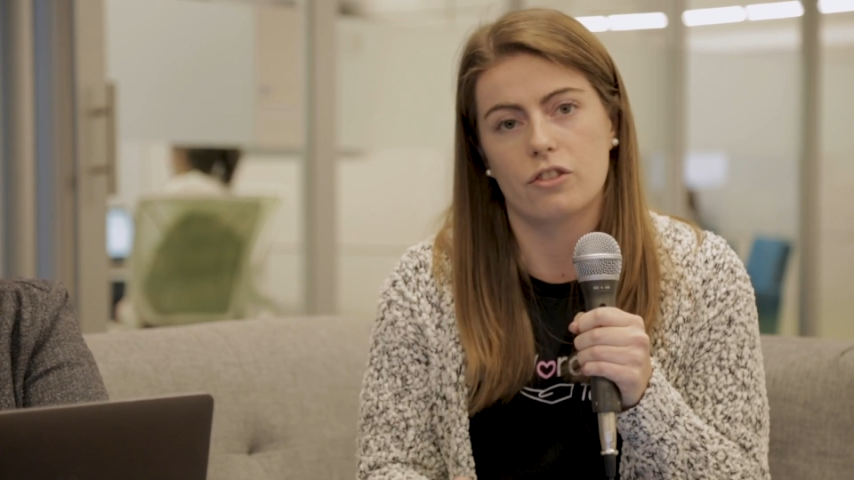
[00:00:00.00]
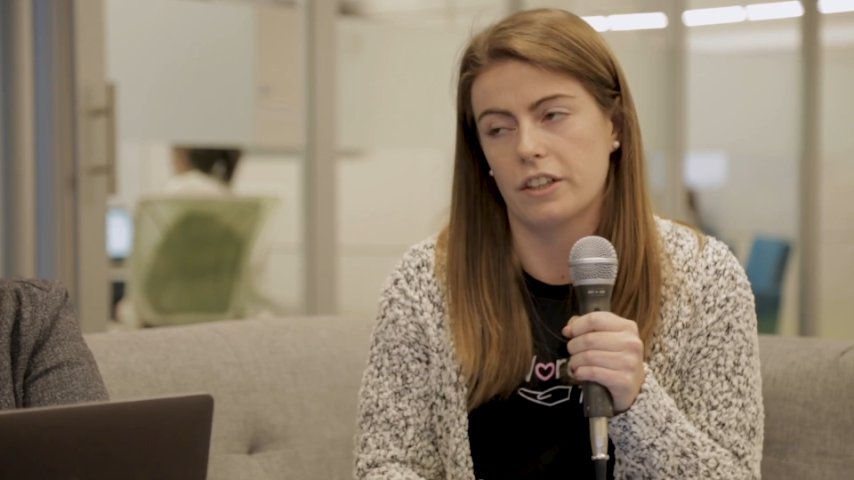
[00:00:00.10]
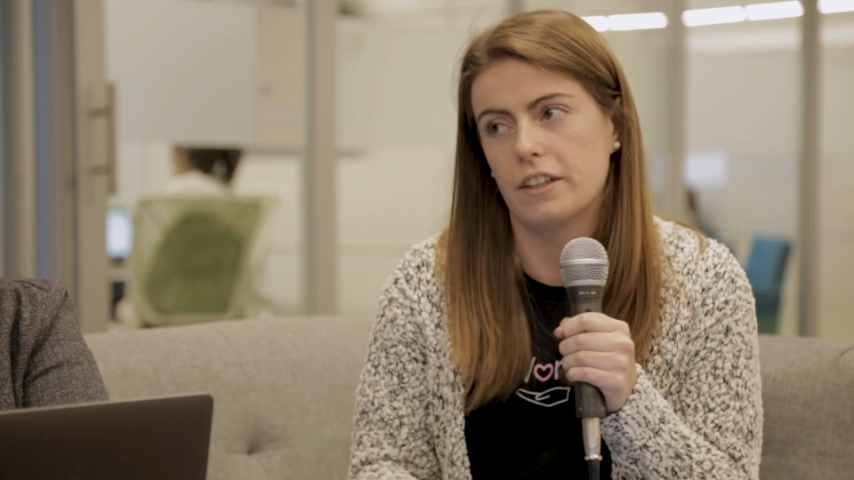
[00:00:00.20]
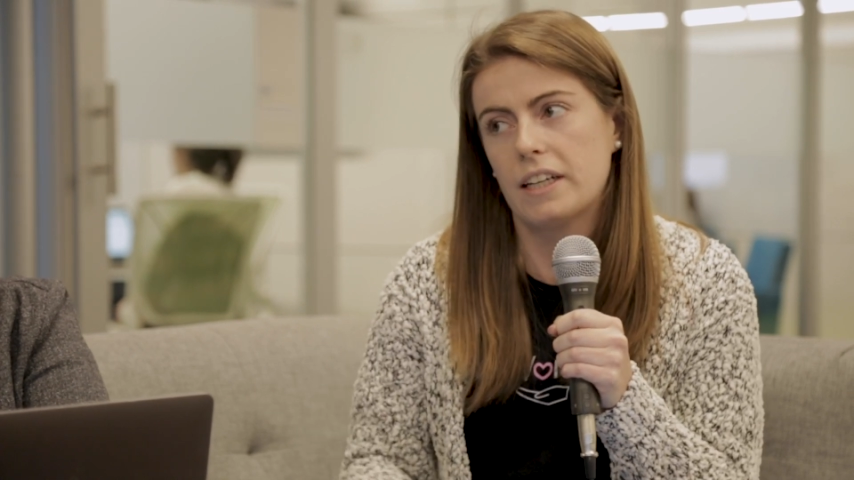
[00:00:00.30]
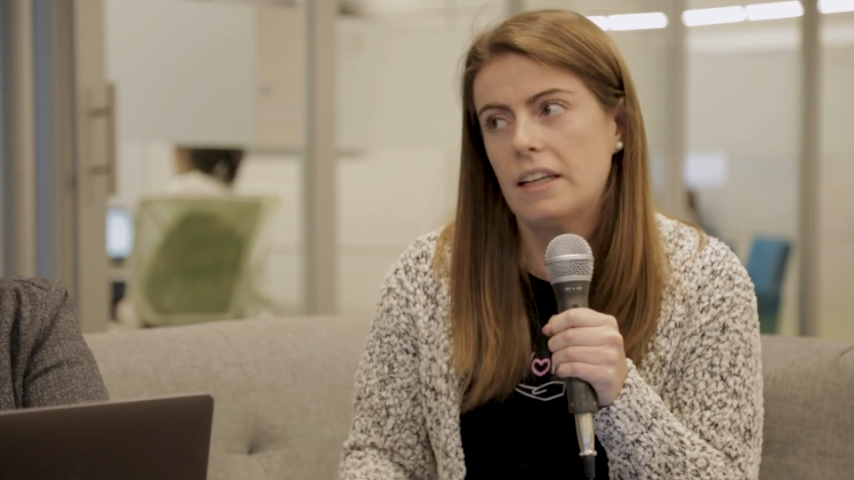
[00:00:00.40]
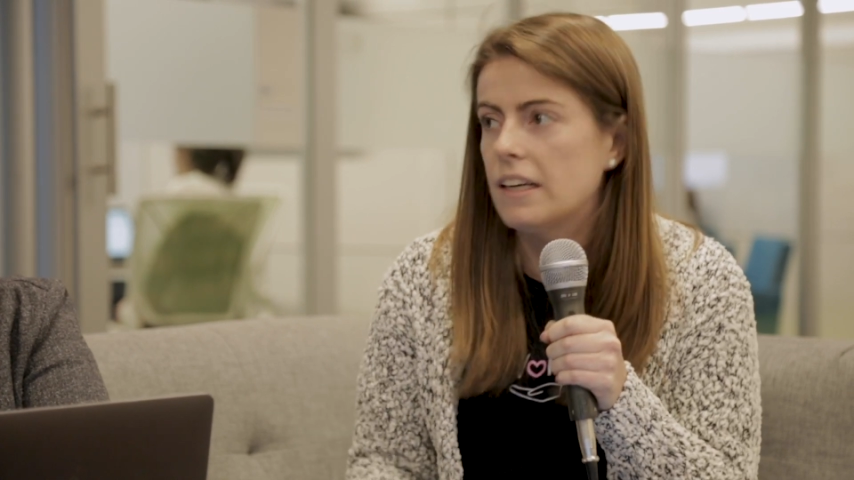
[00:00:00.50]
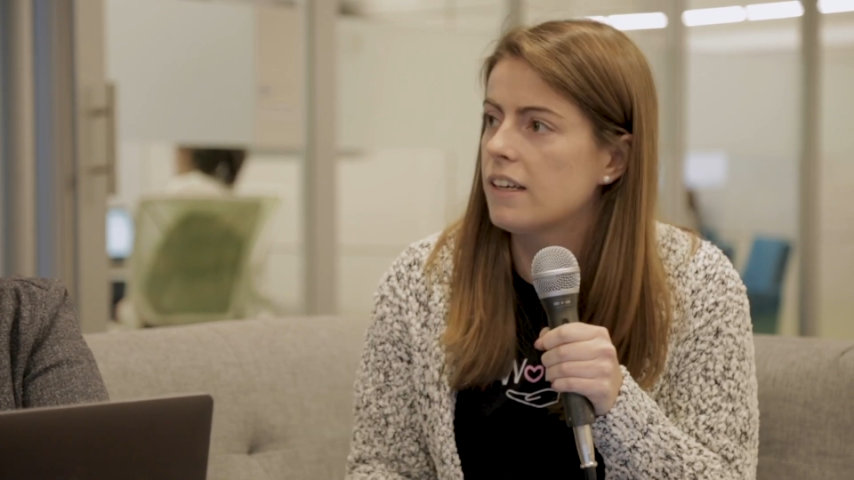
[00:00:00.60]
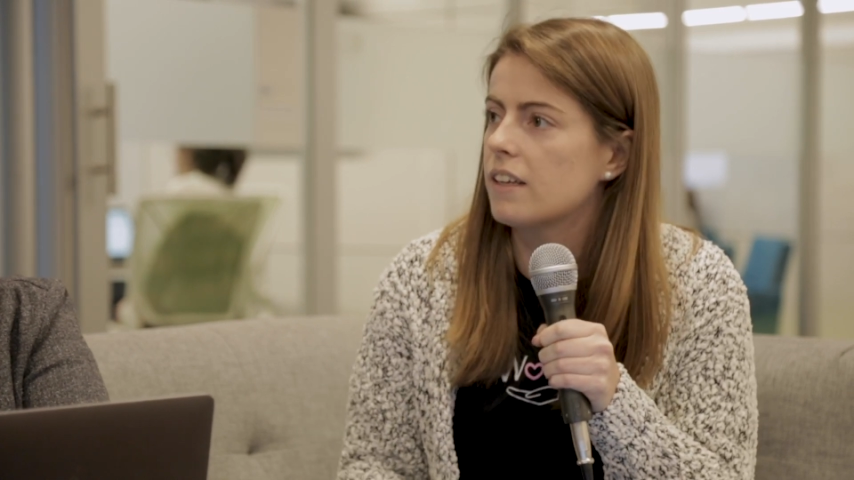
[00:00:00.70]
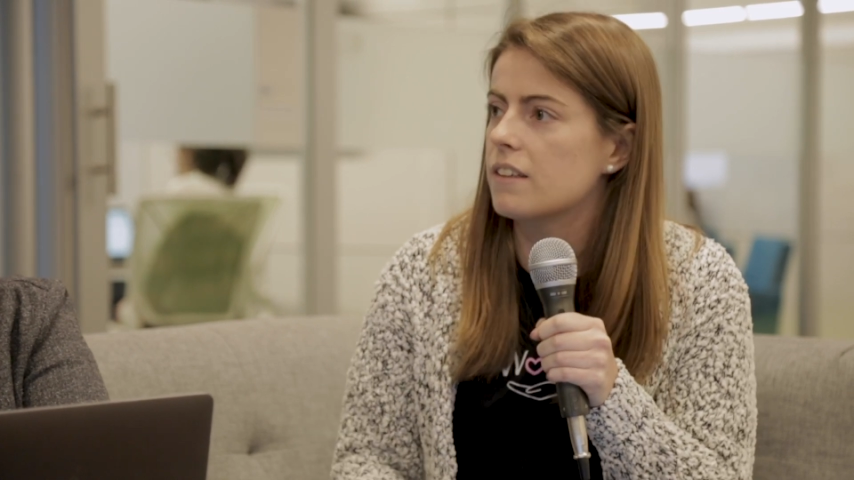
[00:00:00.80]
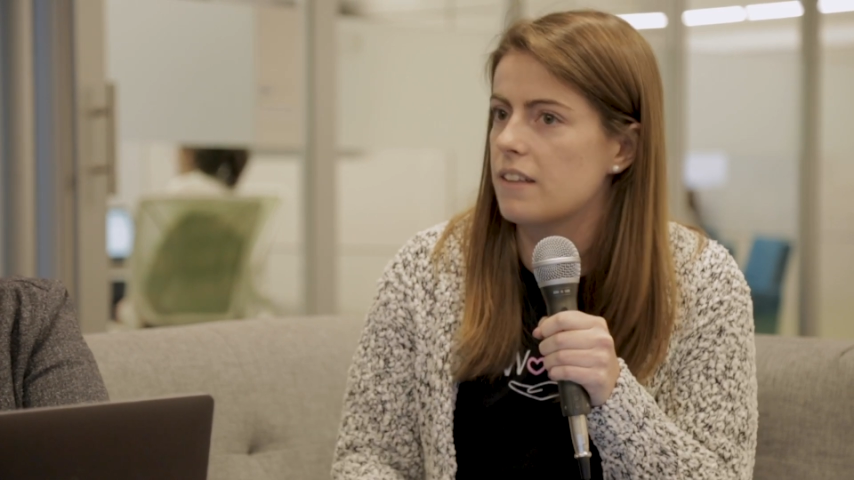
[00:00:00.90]
triggering
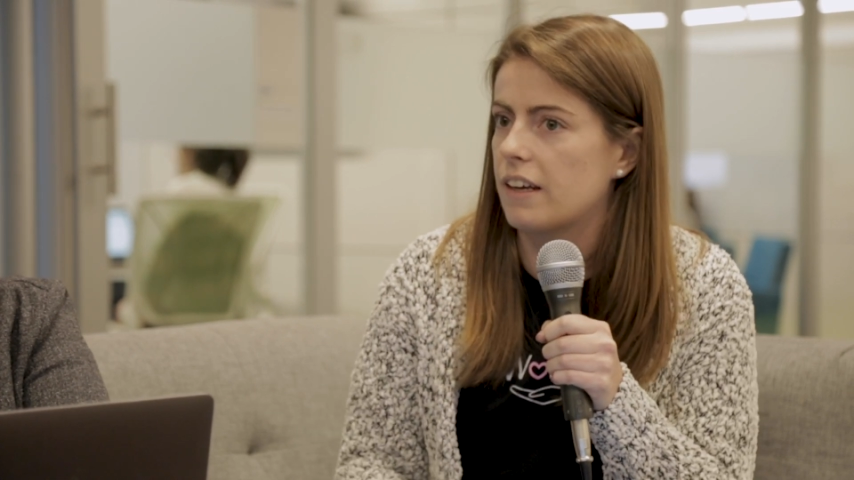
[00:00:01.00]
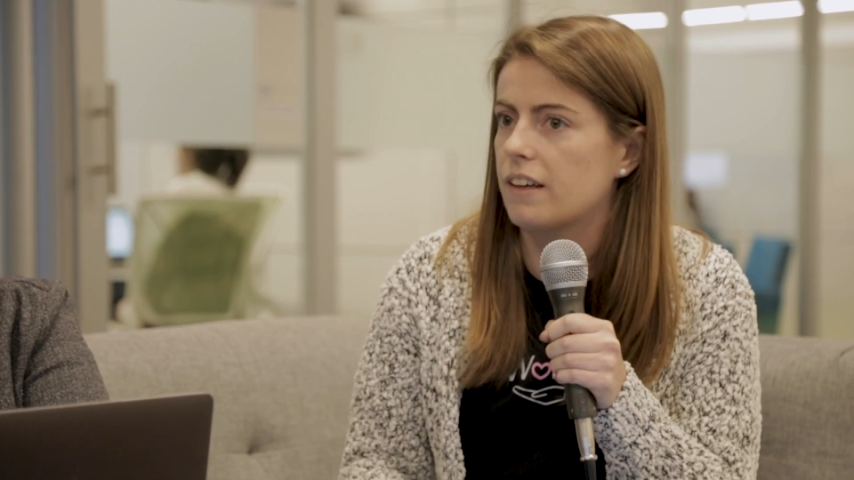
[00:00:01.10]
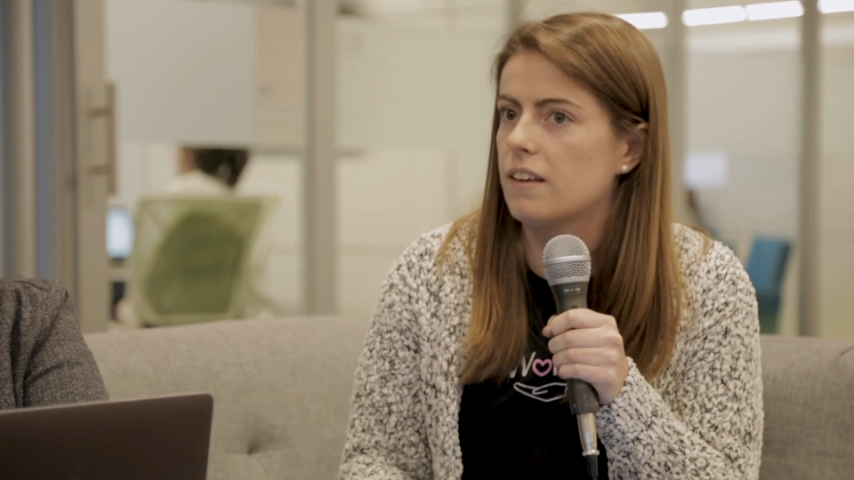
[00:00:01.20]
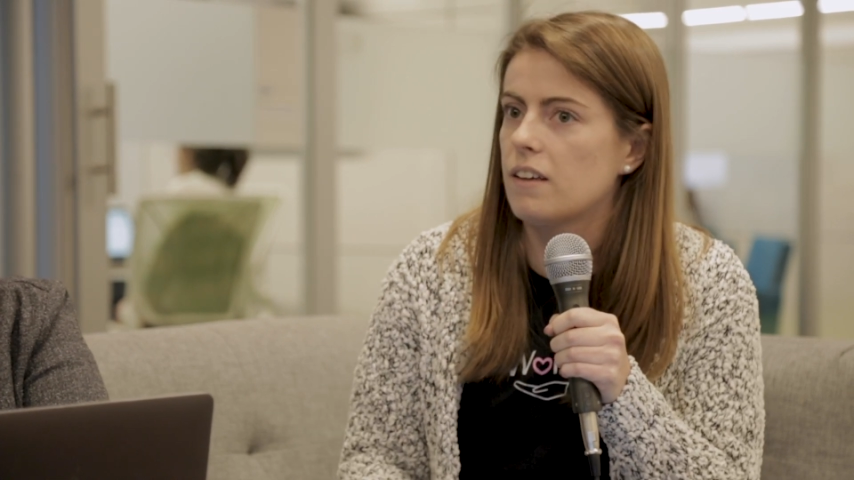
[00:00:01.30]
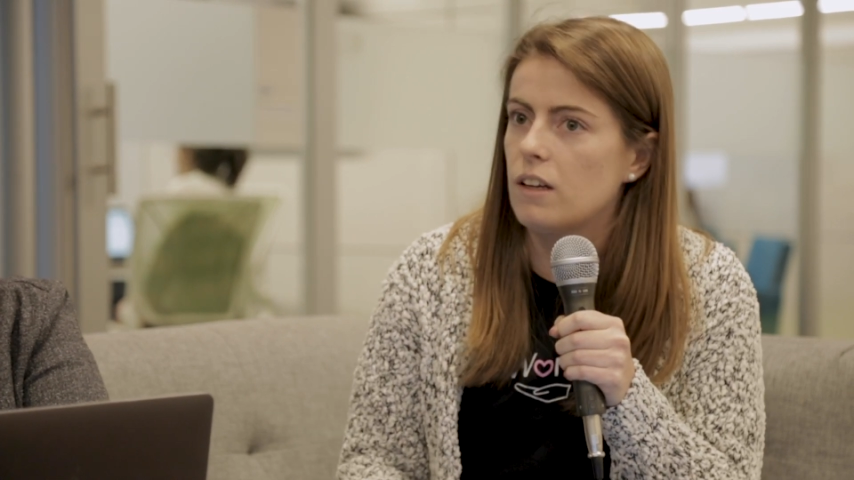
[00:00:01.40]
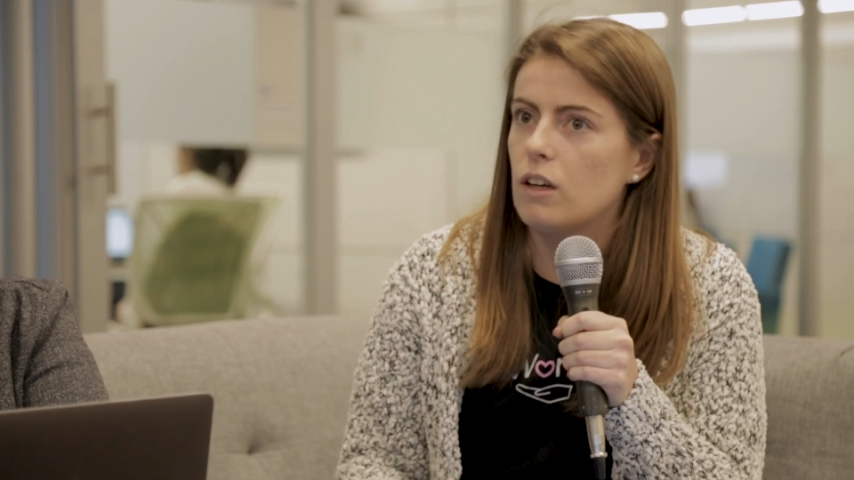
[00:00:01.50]
and say,